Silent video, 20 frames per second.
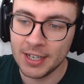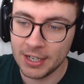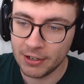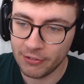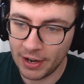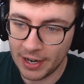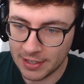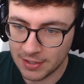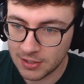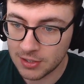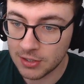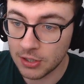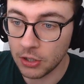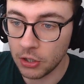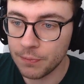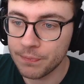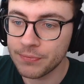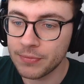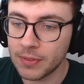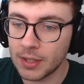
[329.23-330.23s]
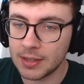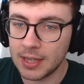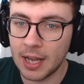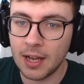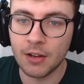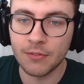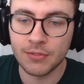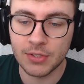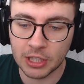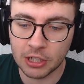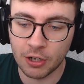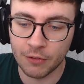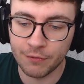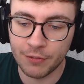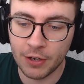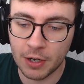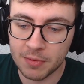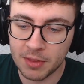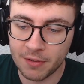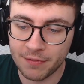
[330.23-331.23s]
Right, so that obviously
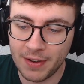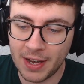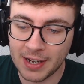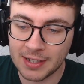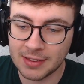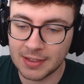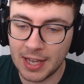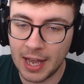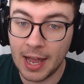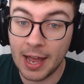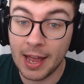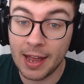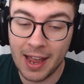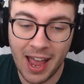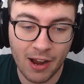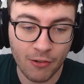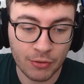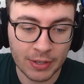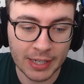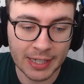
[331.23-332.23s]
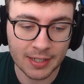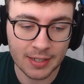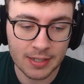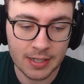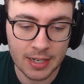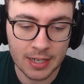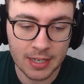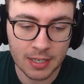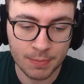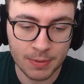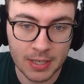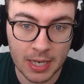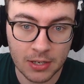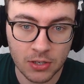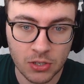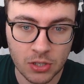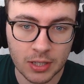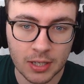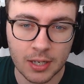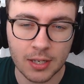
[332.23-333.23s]
confirming the fact that Rated is
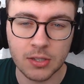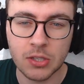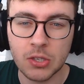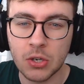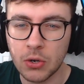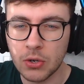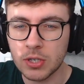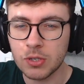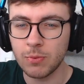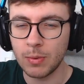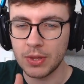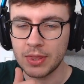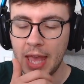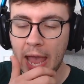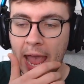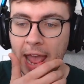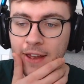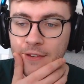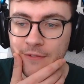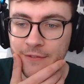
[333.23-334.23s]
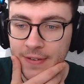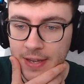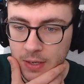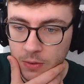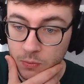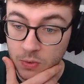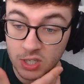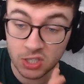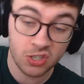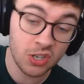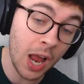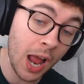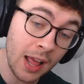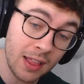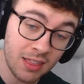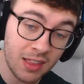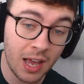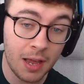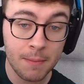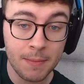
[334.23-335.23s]
potentially in talks with Envy, which
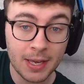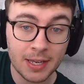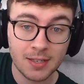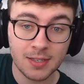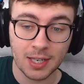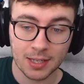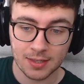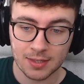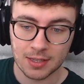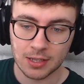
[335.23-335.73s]
it makes sense.